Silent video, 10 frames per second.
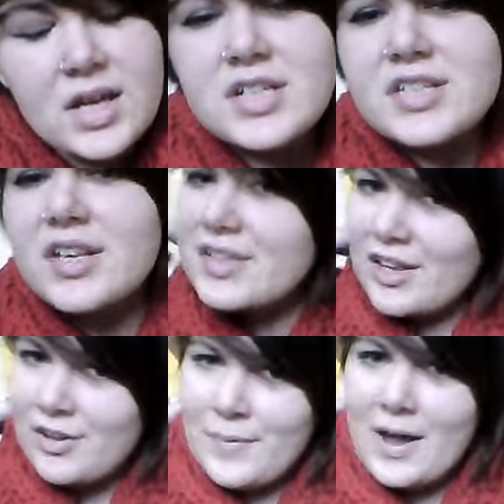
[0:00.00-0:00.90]
and he signed it
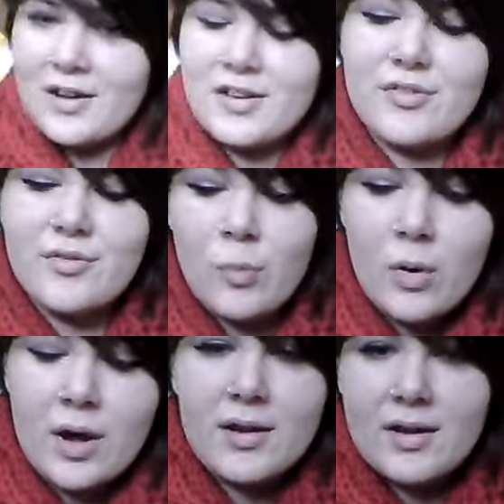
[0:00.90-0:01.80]
at the back, because it was
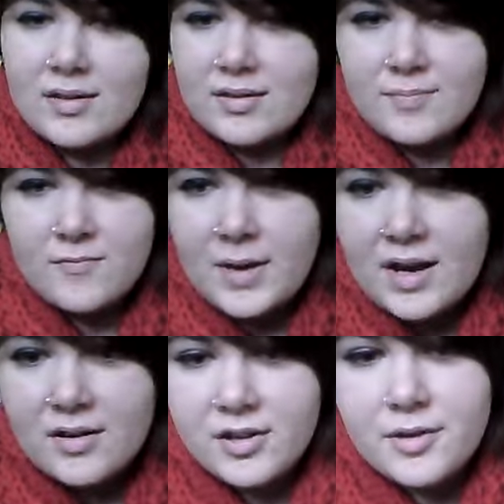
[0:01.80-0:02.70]
white and it had this
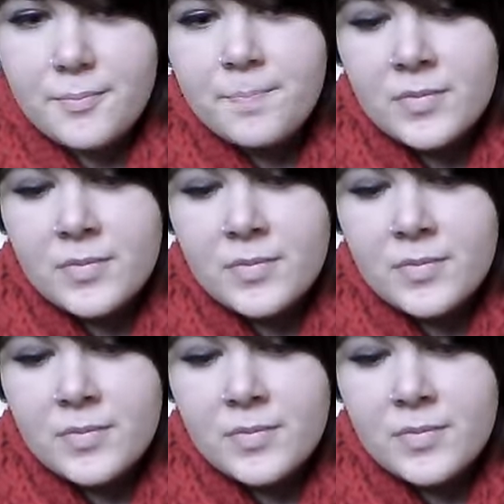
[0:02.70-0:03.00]
pattern on it.